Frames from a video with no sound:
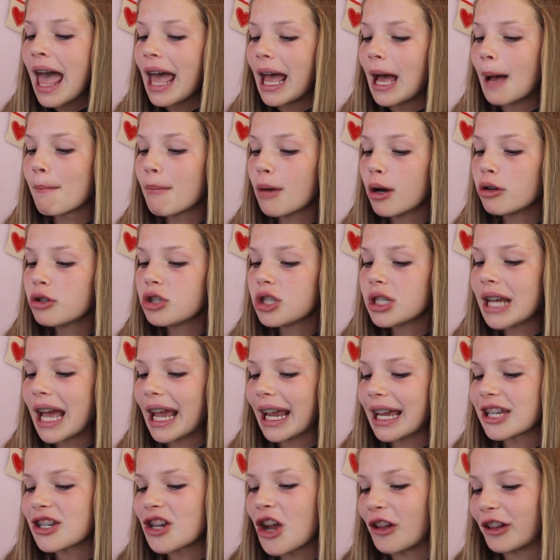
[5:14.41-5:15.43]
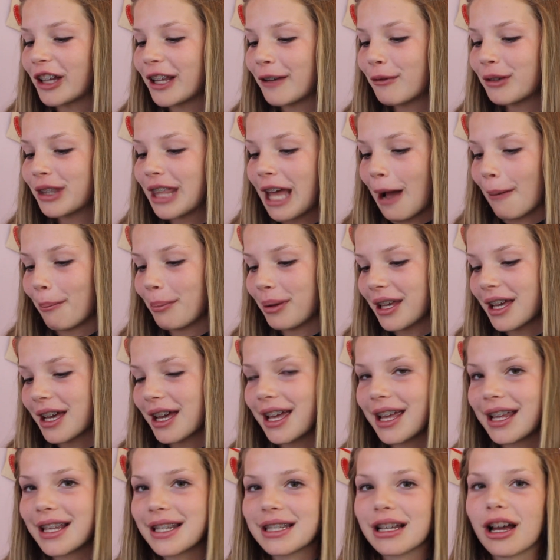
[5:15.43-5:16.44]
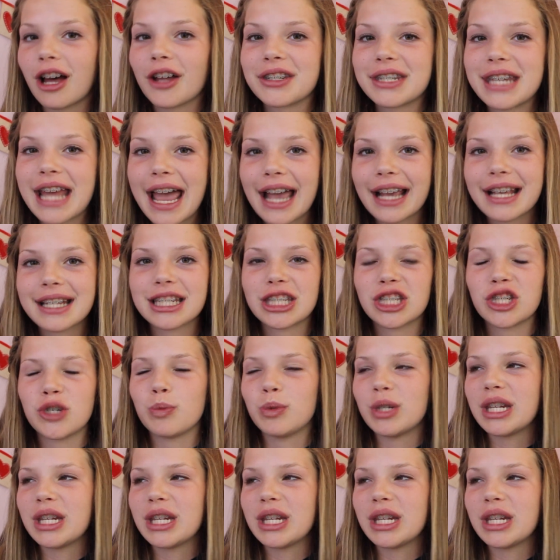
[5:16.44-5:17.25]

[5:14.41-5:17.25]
Emoji, I cannot live without, because on text you